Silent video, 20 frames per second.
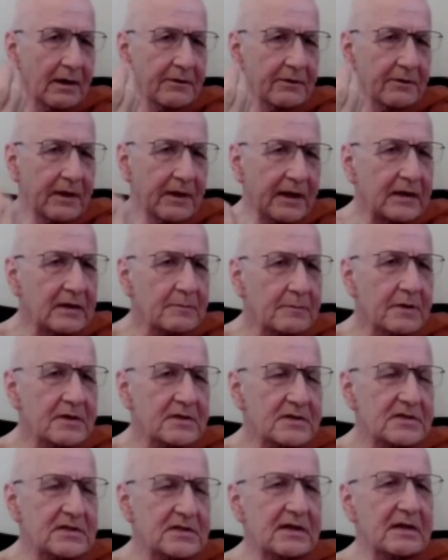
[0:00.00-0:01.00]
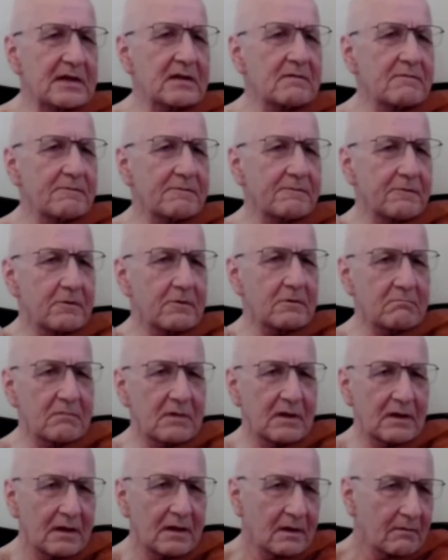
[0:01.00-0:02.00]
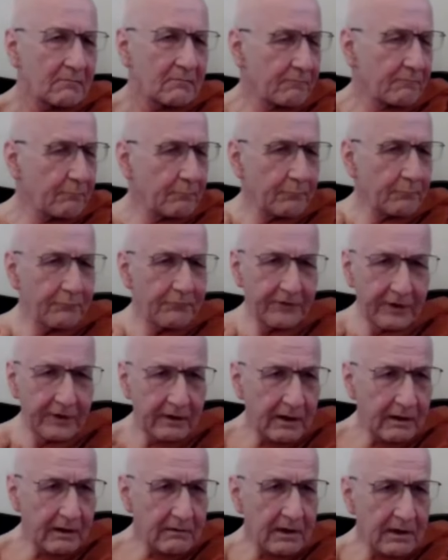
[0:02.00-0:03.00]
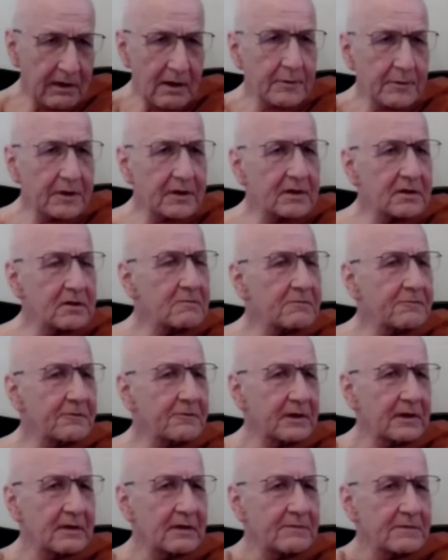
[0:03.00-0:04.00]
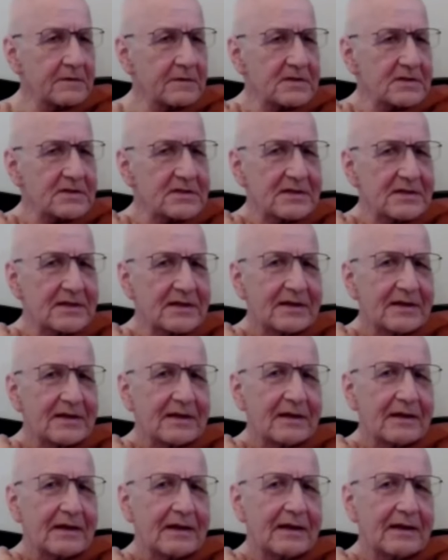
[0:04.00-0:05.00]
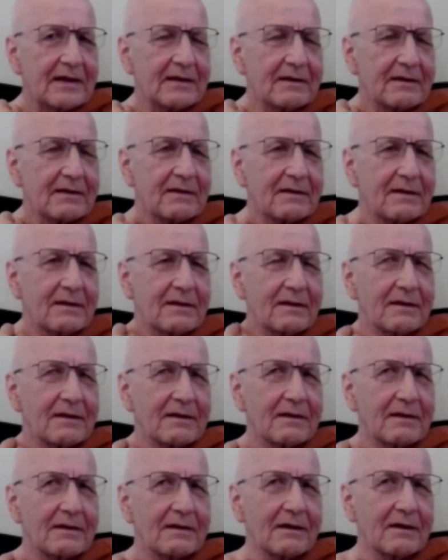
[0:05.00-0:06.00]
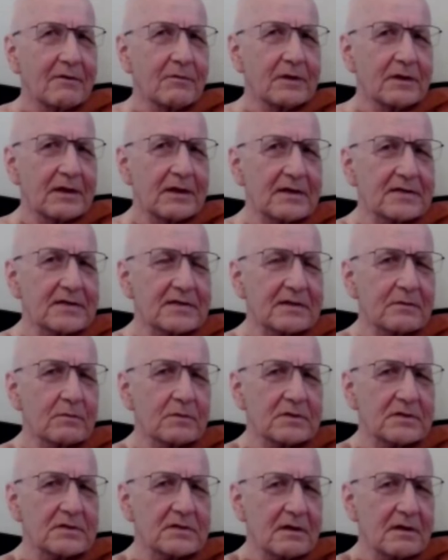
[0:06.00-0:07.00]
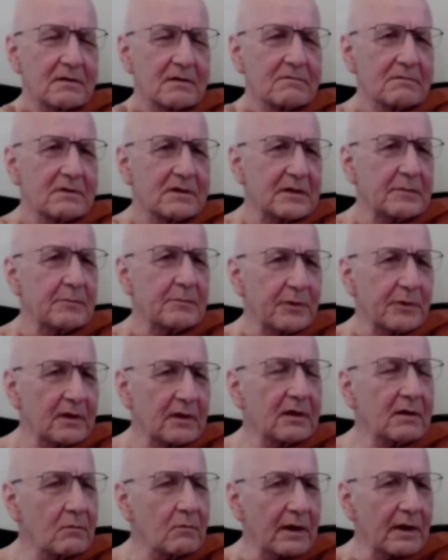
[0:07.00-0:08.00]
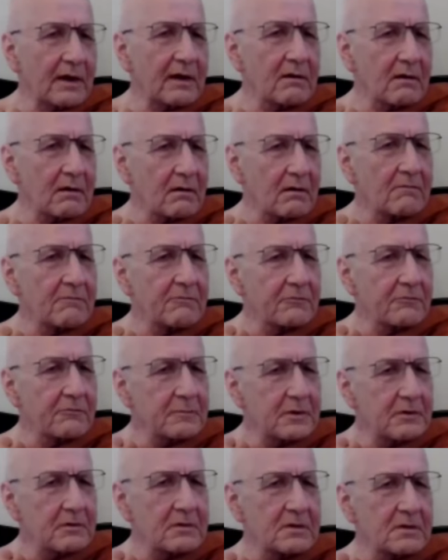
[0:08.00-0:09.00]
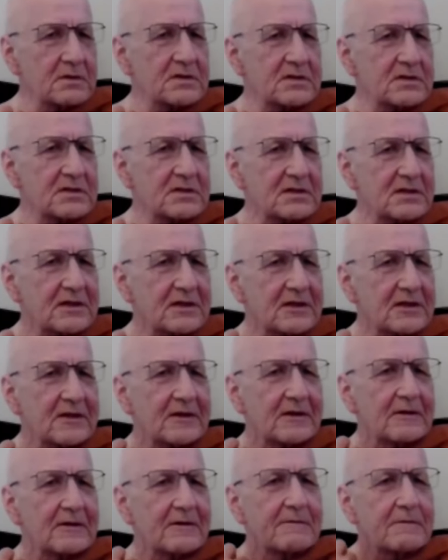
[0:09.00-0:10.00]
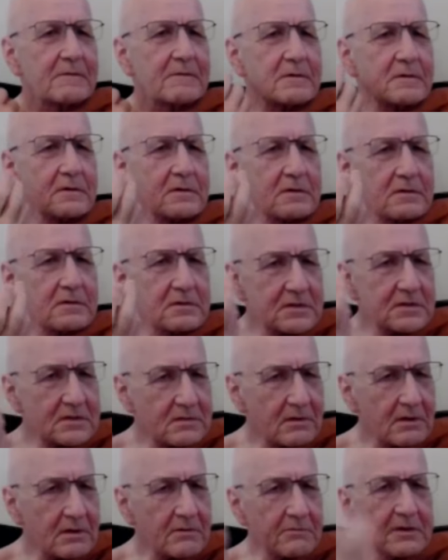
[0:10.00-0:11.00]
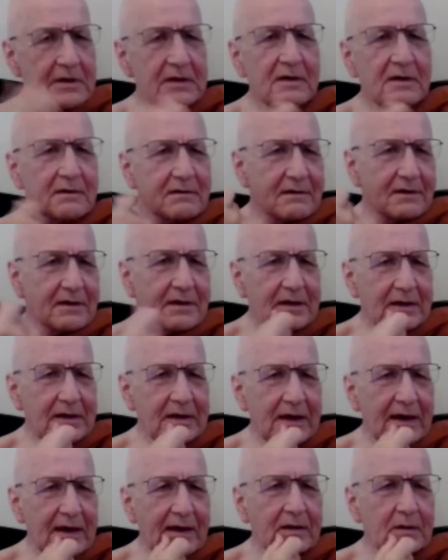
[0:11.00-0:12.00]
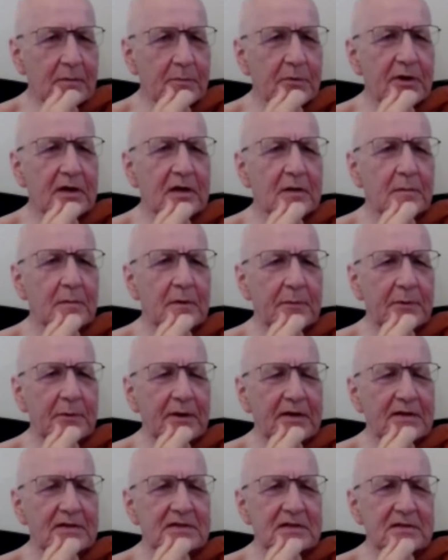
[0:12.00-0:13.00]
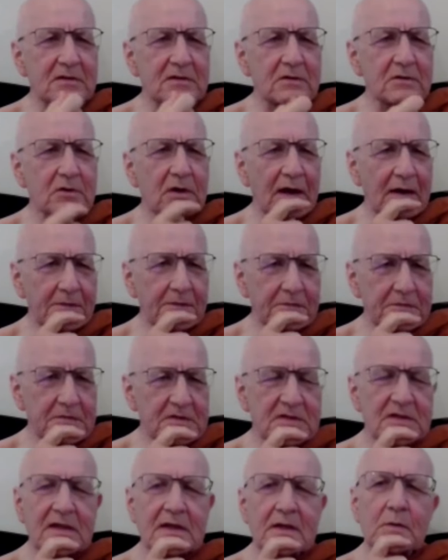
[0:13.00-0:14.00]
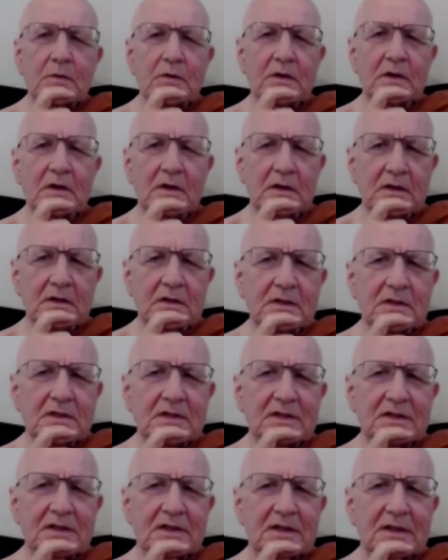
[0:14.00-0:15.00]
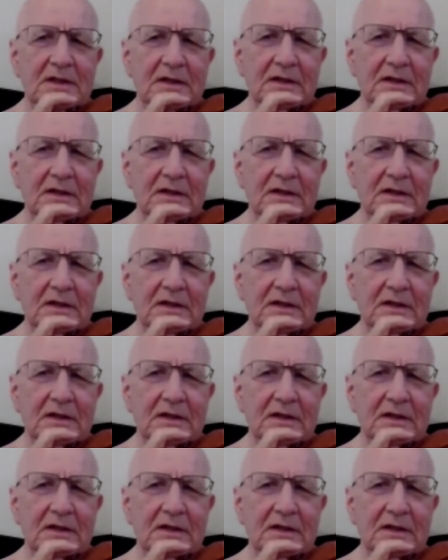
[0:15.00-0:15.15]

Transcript: either hating myself or figuring out how I'm going to do forgiveness. And I realized I was not really being aware of remorse. So I recalibrated my practice. I said, no, you have to stay with the heart.